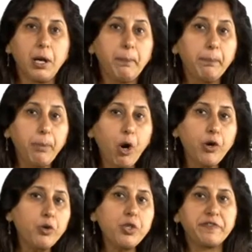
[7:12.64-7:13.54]

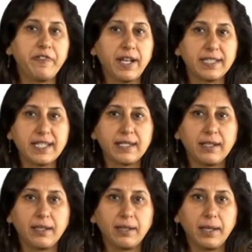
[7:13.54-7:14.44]
Borrowed funds.
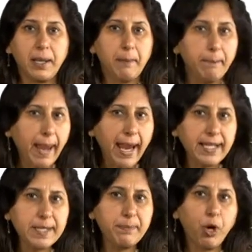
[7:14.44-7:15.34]

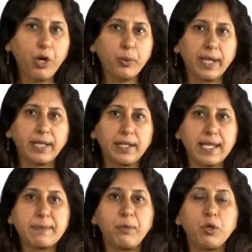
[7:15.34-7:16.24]
Banks' borrowing
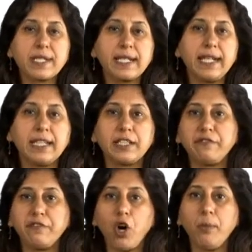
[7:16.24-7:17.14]
is mostly in the
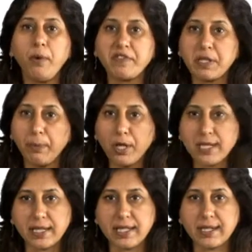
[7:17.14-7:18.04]
form of
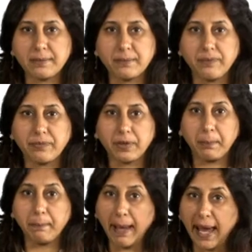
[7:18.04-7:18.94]
deposits.
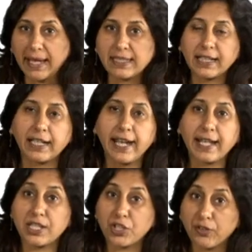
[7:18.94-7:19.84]
Bank
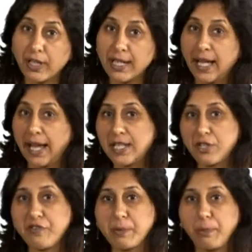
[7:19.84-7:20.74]
collects three kinds
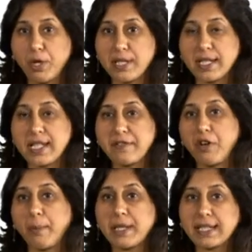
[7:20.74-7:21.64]
of deposits
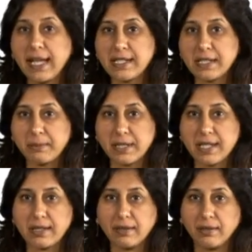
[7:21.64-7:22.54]
from its customers: